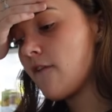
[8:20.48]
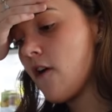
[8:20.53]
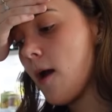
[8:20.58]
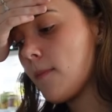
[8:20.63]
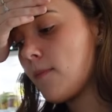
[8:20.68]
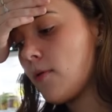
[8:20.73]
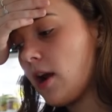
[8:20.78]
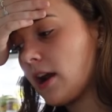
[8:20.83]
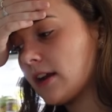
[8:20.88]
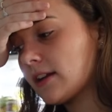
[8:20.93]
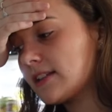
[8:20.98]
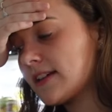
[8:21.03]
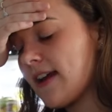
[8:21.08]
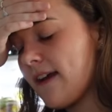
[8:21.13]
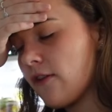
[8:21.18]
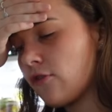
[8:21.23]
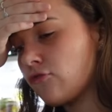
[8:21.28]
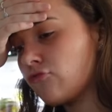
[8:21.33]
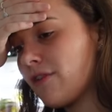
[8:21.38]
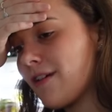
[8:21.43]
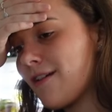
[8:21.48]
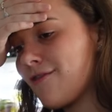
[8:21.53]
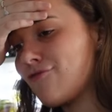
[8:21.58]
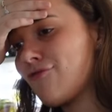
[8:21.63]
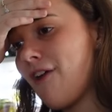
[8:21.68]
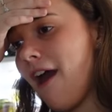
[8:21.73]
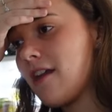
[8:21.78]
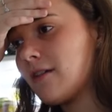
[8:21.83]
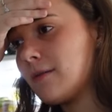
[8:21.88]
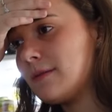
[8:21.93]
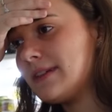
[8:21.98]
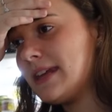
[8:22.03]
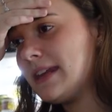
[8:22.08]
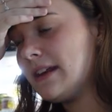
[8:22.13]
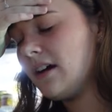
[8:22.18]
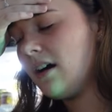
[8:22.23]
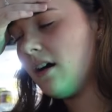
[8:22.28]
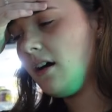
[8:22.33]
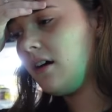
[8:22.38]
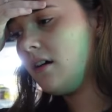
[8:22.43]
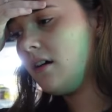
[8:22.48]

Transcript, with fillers: but I put like together a random dinner.